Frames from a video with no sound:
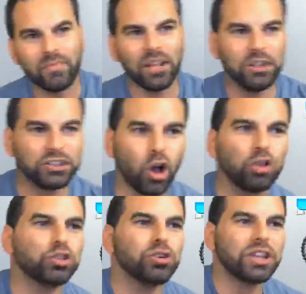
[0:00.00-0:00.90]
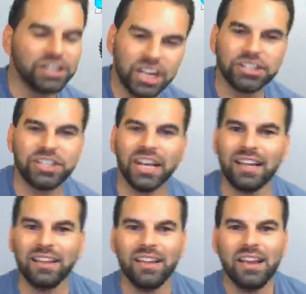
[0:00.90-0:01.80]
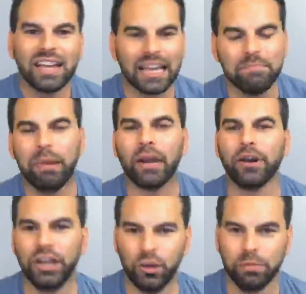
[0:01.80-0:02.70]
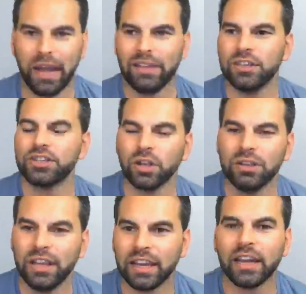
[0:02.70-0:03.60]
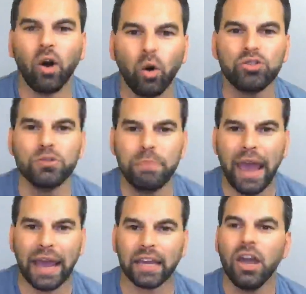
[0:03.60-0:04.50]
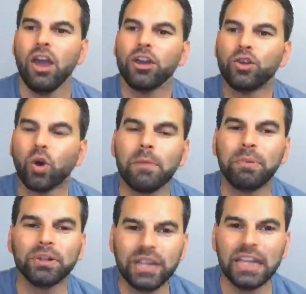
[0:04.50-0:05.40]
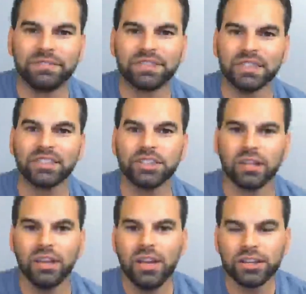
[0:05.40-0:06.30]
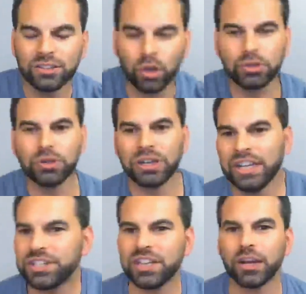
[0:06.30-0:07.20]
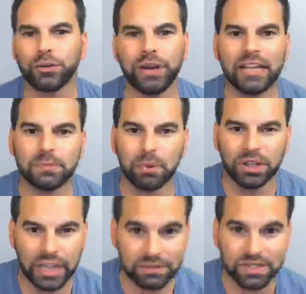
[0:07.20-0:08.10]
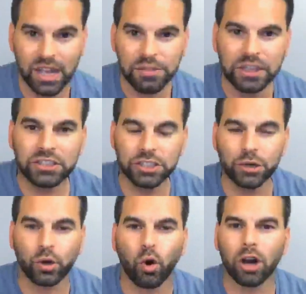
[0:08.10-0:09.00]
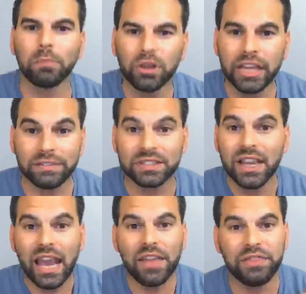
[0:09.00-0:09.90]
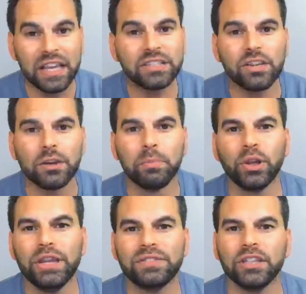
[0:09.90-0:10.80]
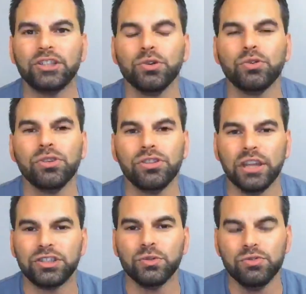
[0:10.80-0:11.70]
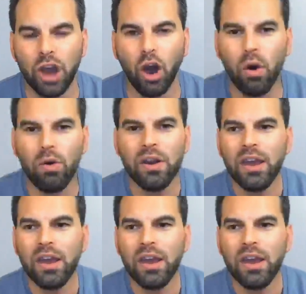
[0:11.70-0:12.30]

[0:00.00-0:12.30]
the social conditioning can bury you, man. It can hold you back. Your beliefs, social conditioning creates beliefs. This is your core beliefs. And these are the beliefs that you know